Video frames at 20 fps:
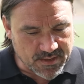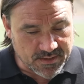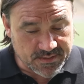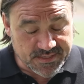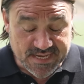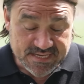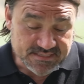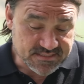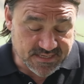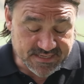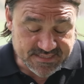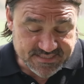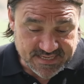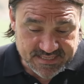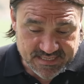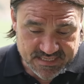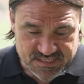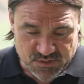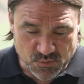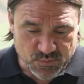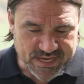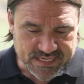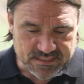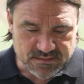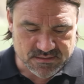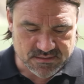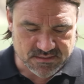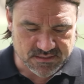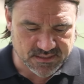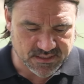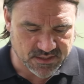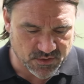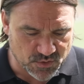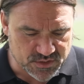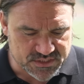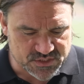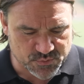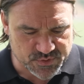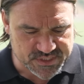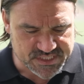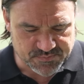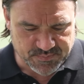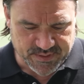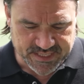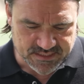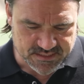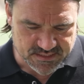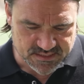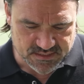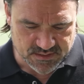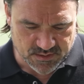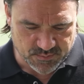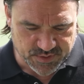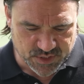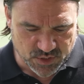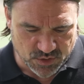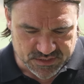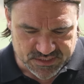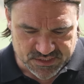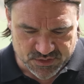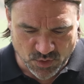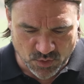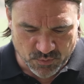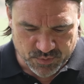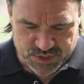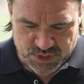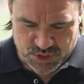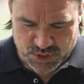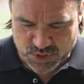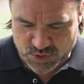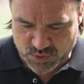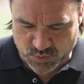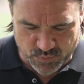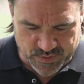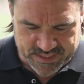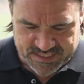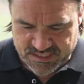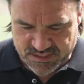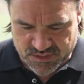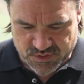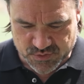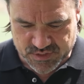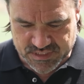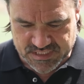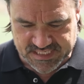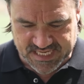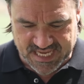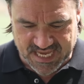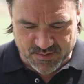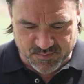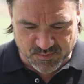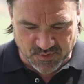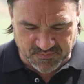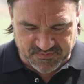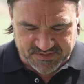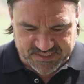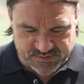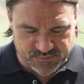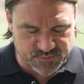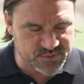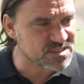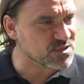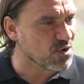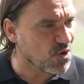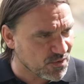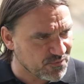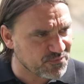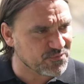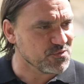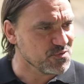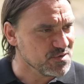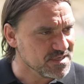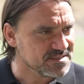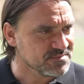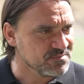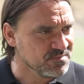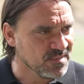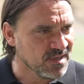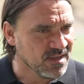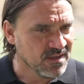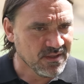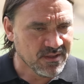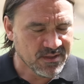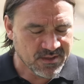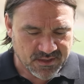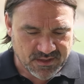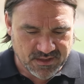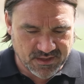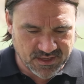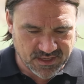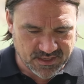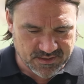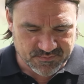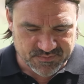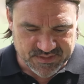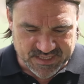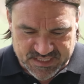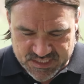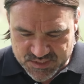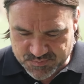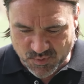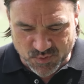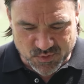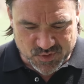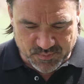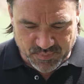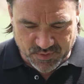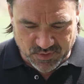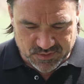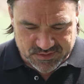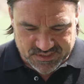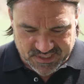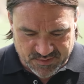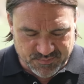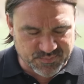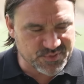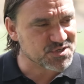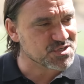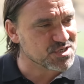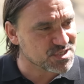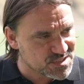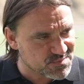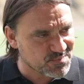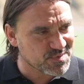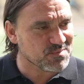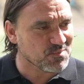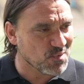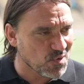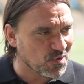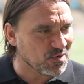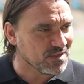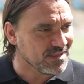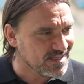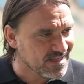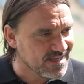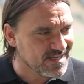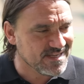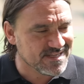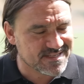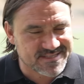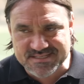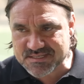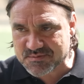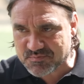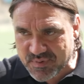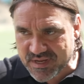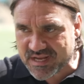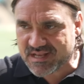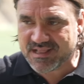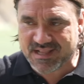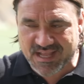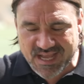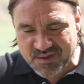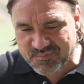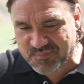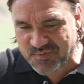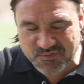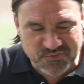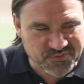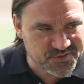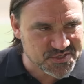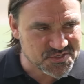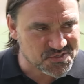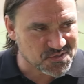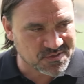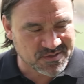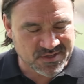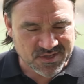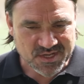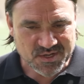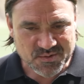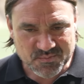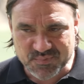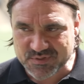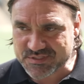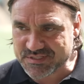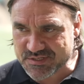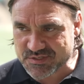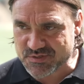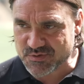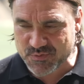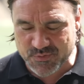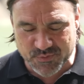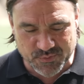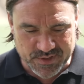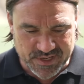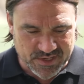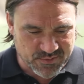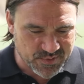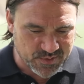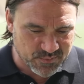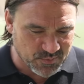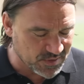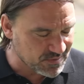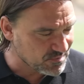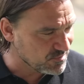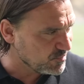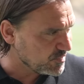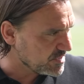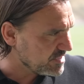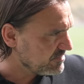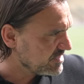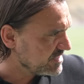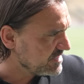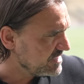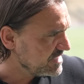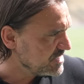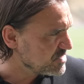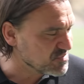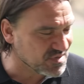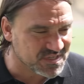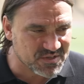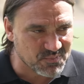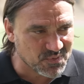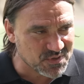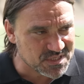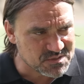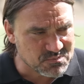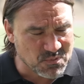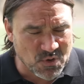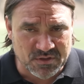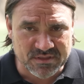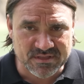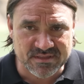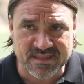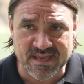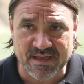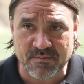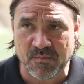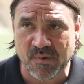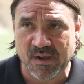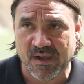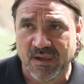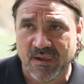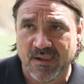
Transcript: Yes, exactly. So we had also respect because Norwich went into this game, obviously, with euphorism. They spoke about, yeah, pressure is a bit more on Leeds, big club who finished on position 3. We won, whatever, nearly 20 points more than them.